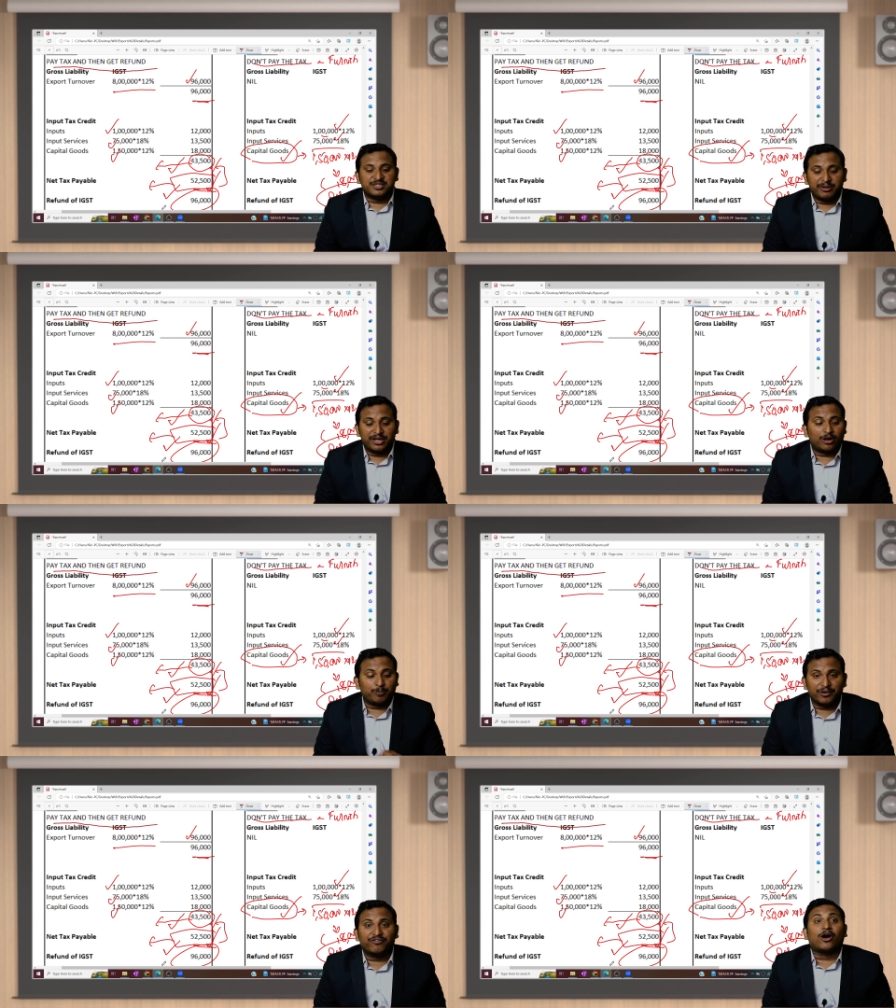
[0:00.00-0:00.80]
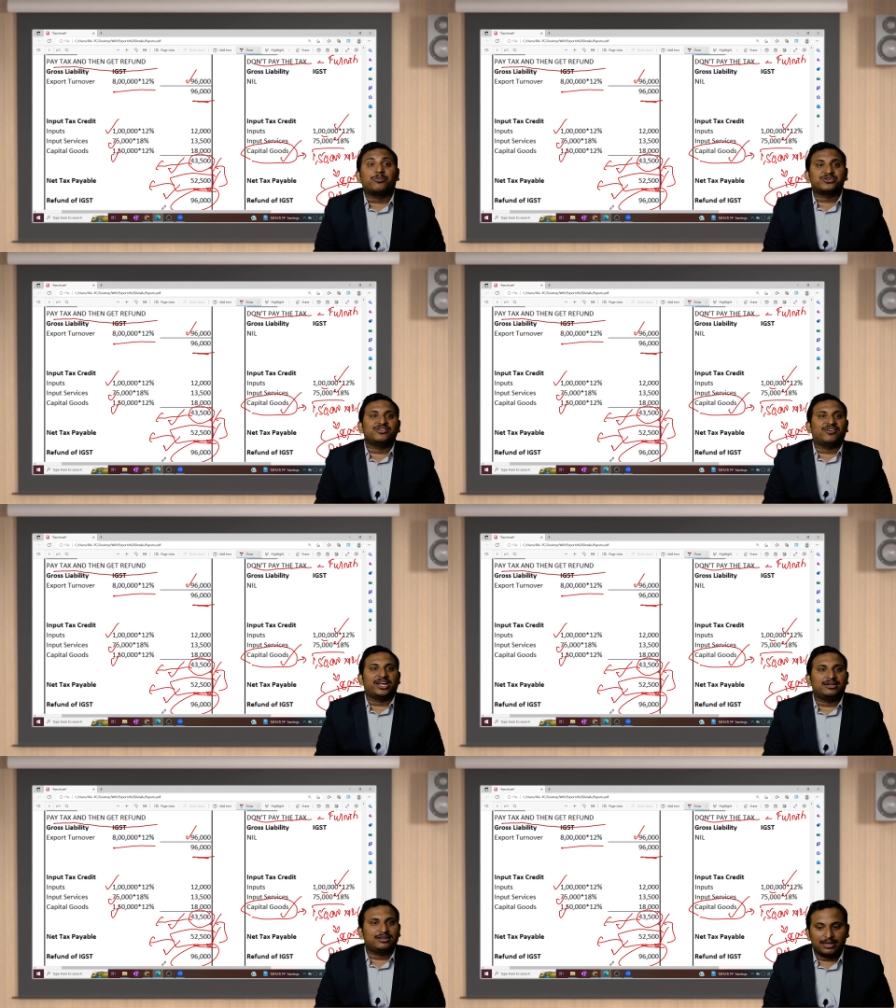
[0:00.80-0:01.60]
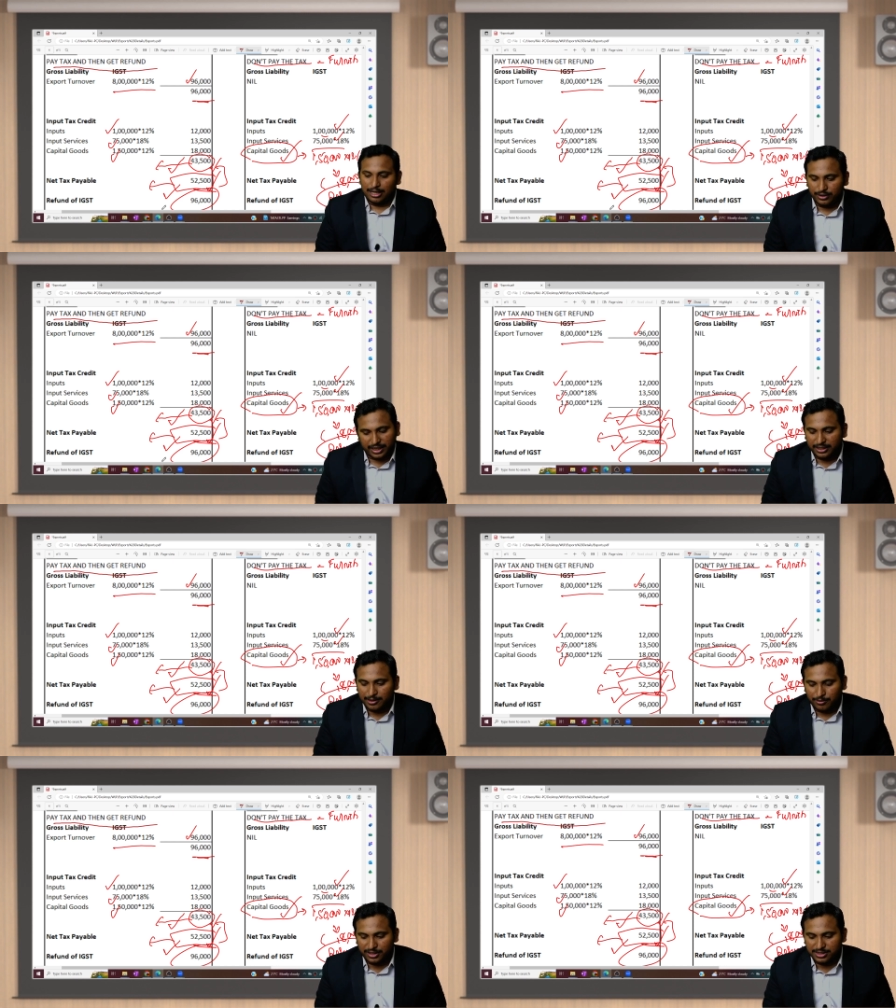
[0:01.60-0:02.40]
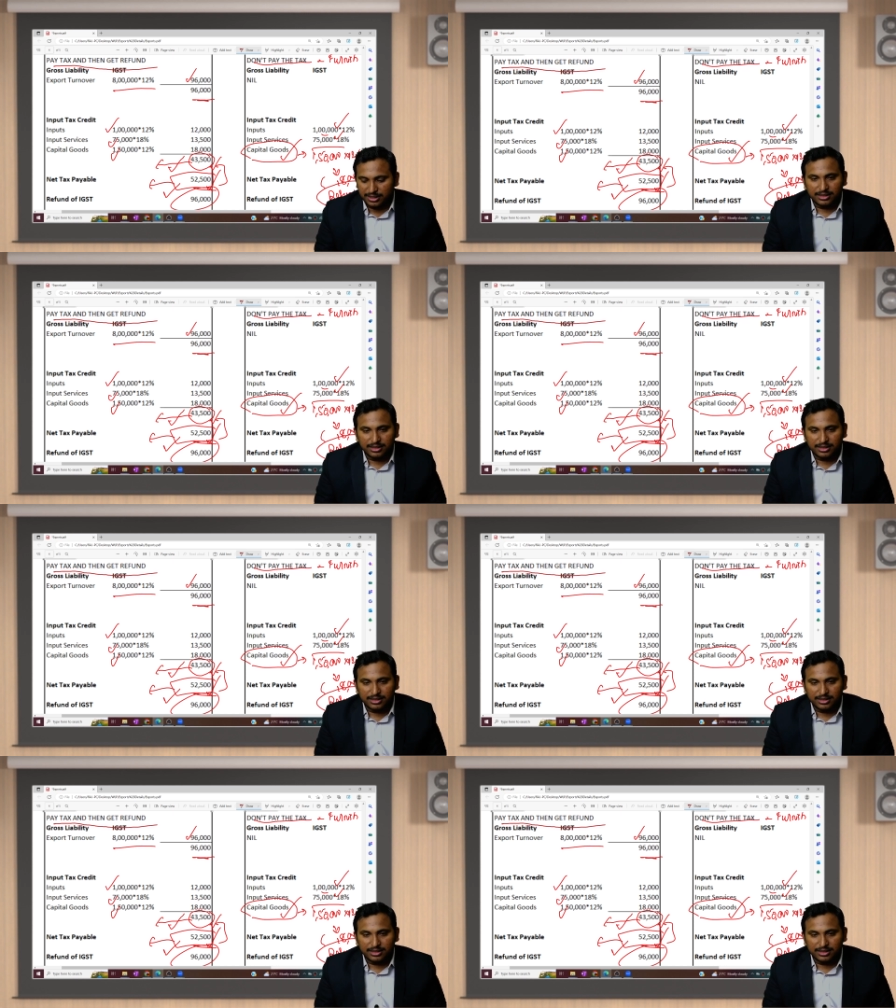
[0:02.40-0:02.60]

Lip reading: may not prefer option 1. Are you getting the point, sir?